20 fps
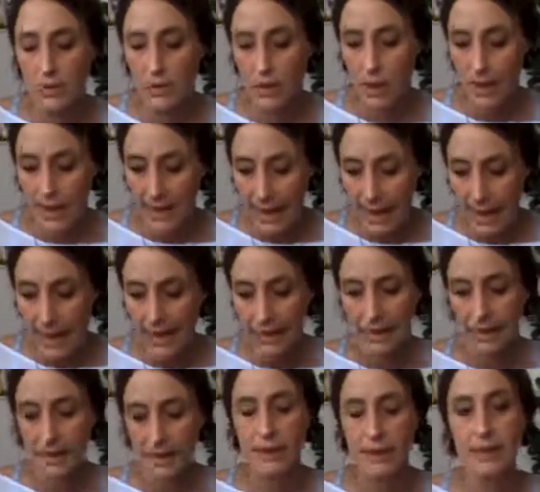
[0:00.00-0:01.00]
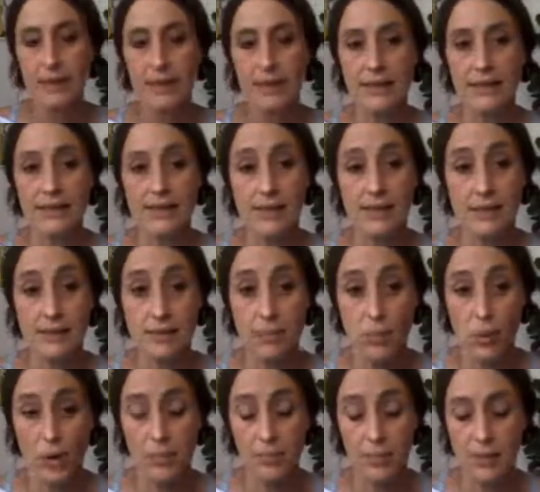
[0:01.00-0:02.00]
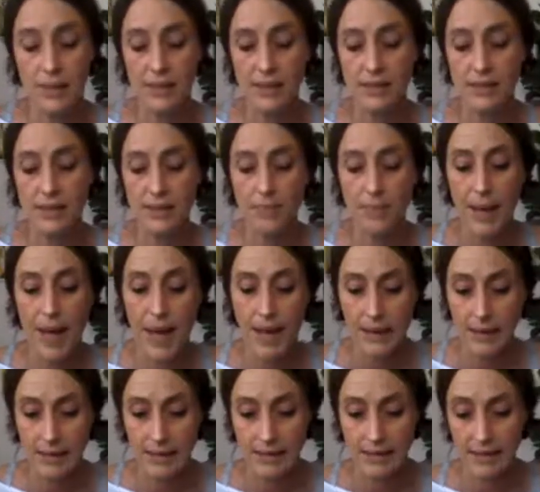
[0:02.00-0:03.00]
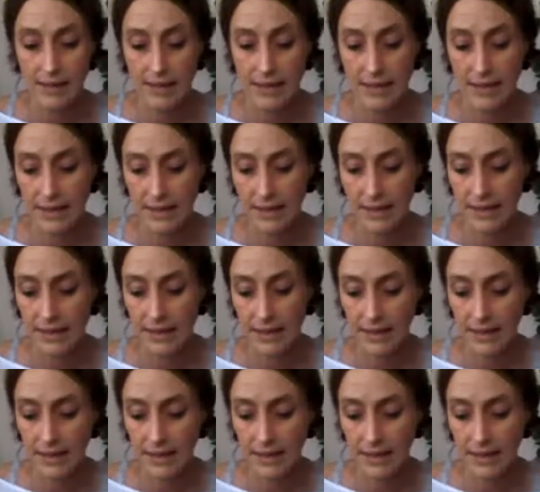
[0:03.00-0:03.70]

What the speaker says: Again, this is what brings the balance in.